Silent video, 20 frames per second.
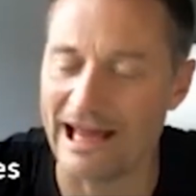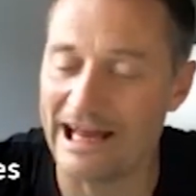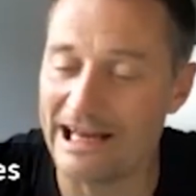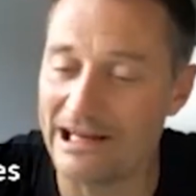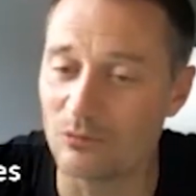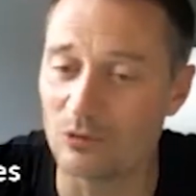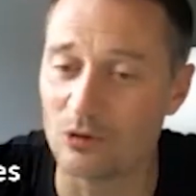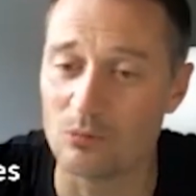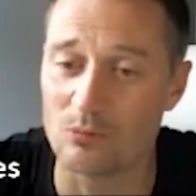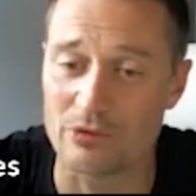
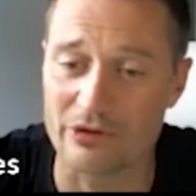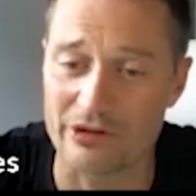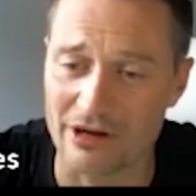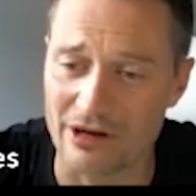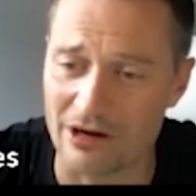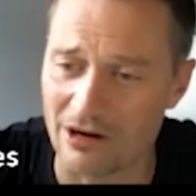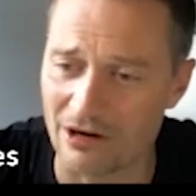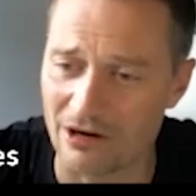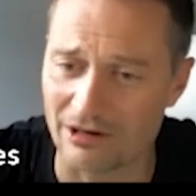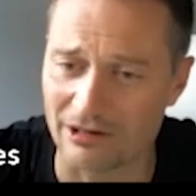Anyone with a
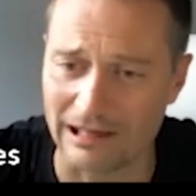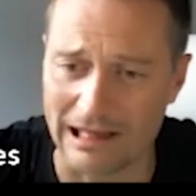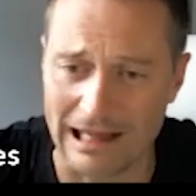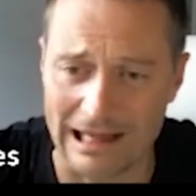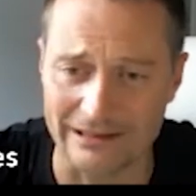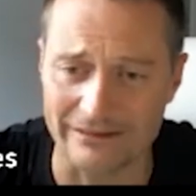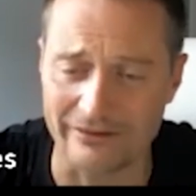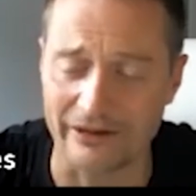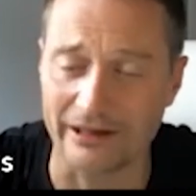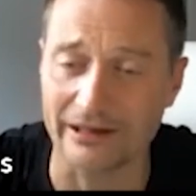hard
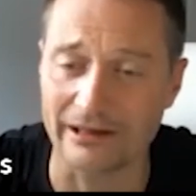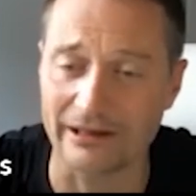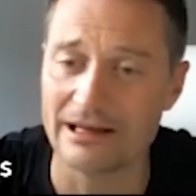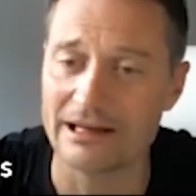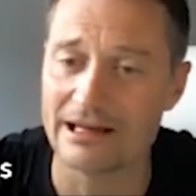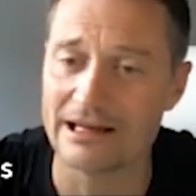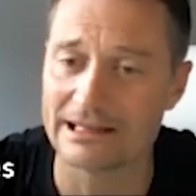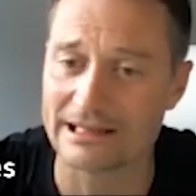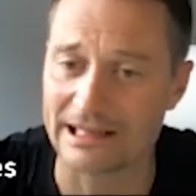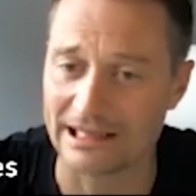landing
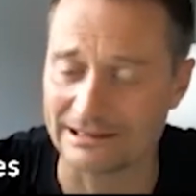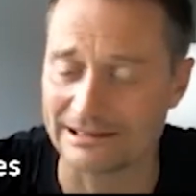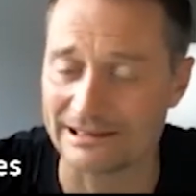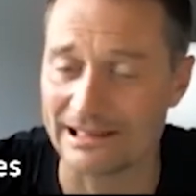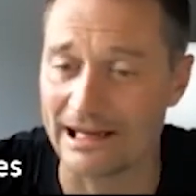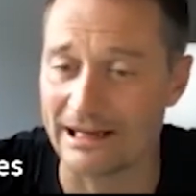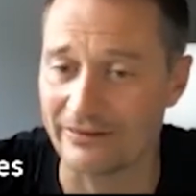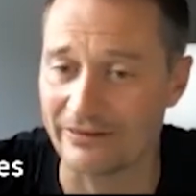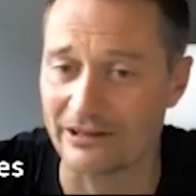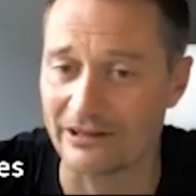can
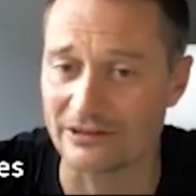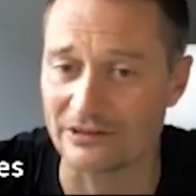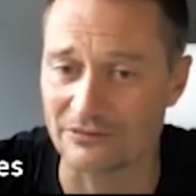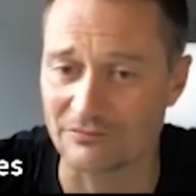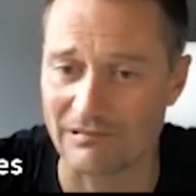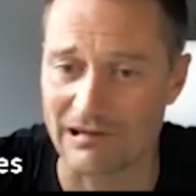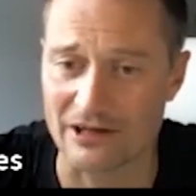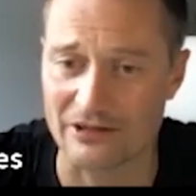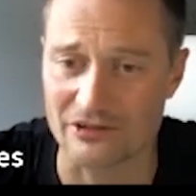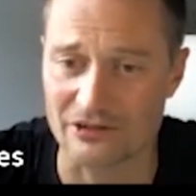get this
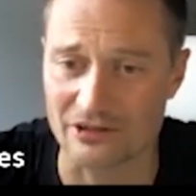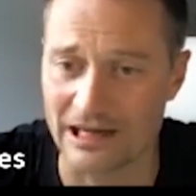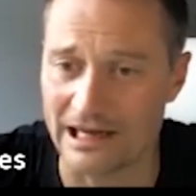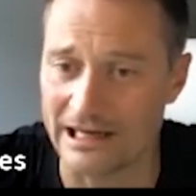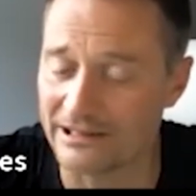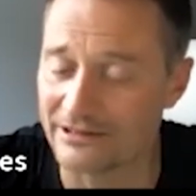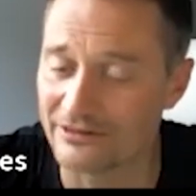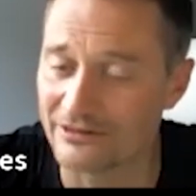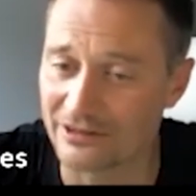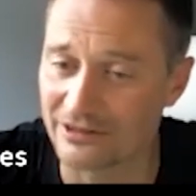fracture,
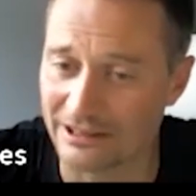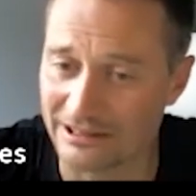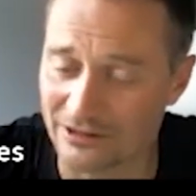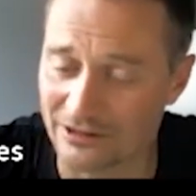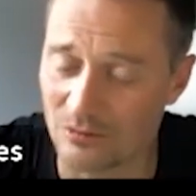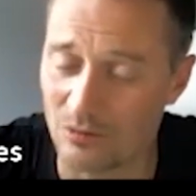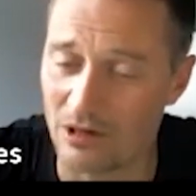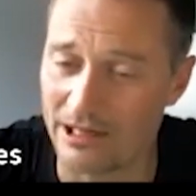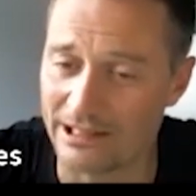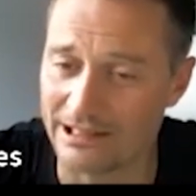and it's
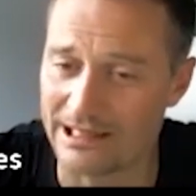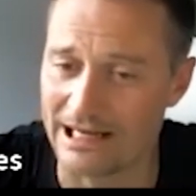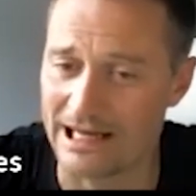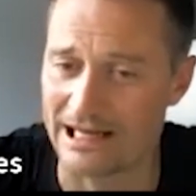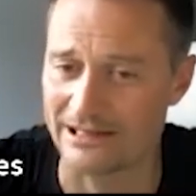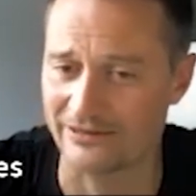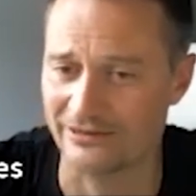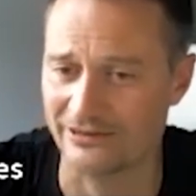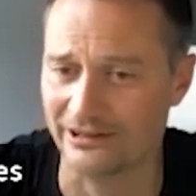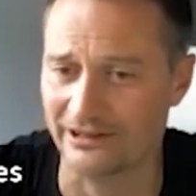quite
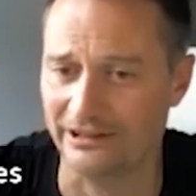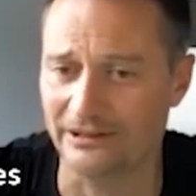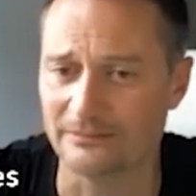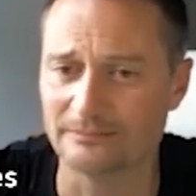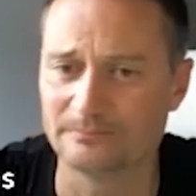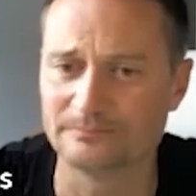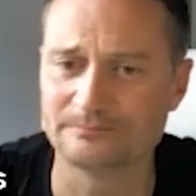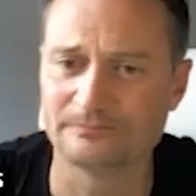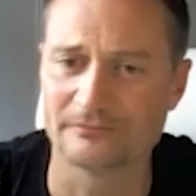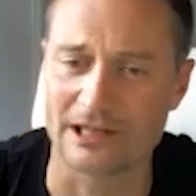nasty,
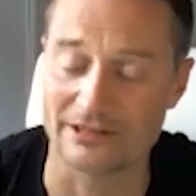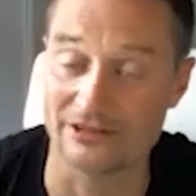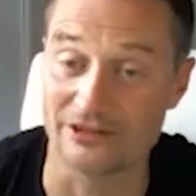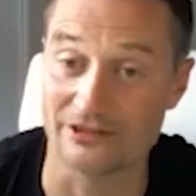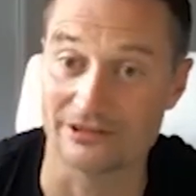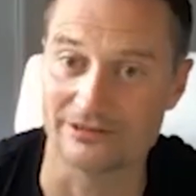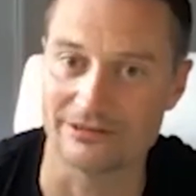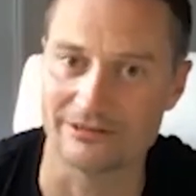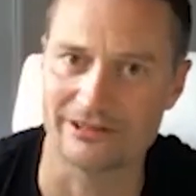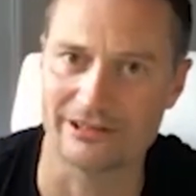as you
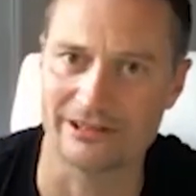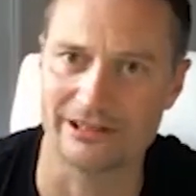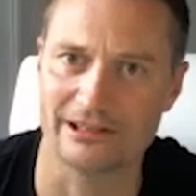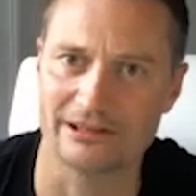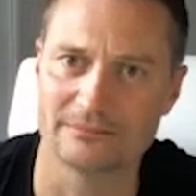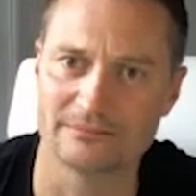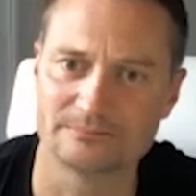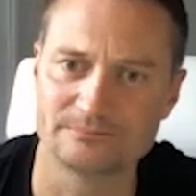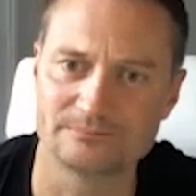can see.